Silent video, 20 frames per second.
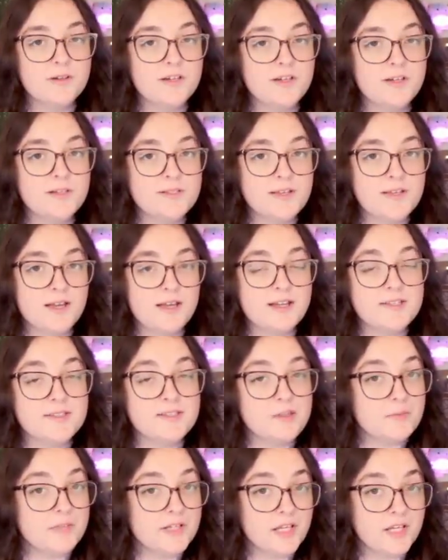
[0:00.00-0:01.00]
because I
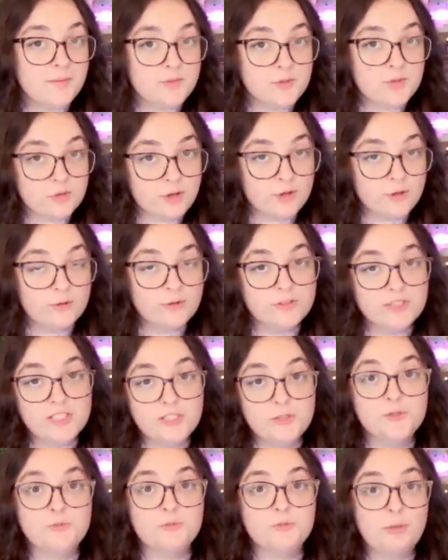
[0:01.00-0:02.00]
sometimes struggle to
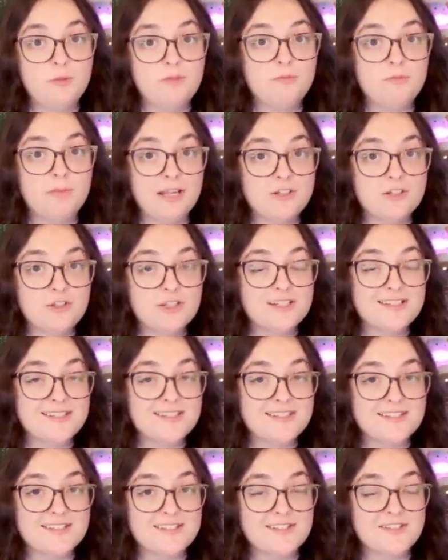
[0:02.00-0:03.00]
use Realm of Magic
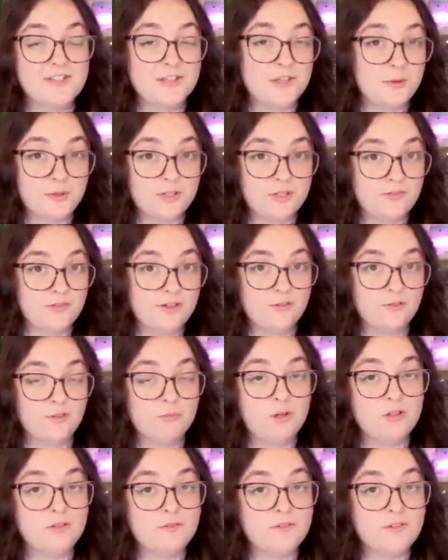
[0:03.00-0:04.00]
since it's so different
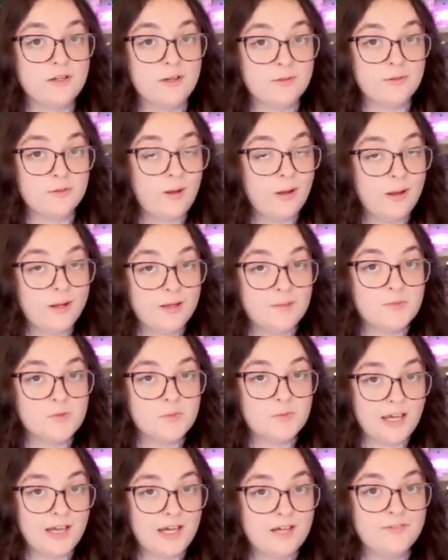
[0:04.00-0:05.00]
from all of the other
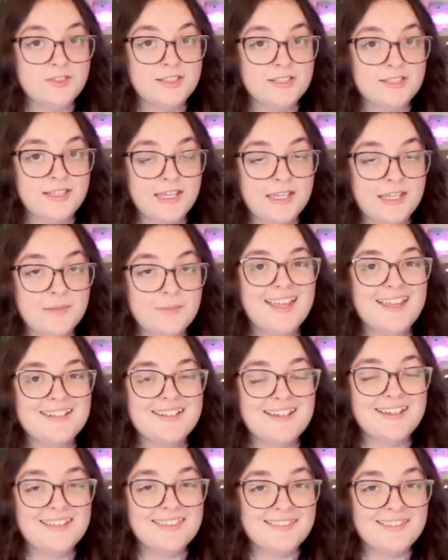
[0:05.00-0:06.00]
items we have in the game,
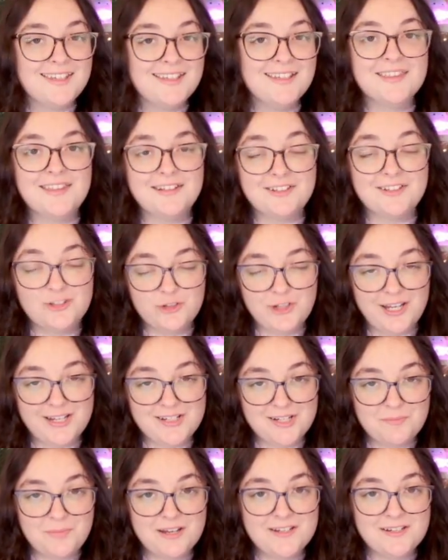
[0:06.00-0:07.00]
and I think that
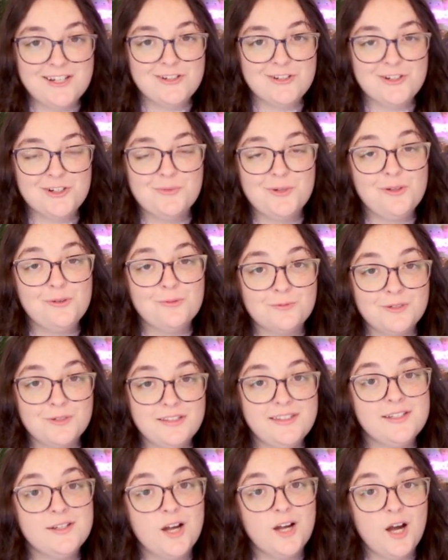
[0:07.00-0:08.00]
Enchanted by Nature will really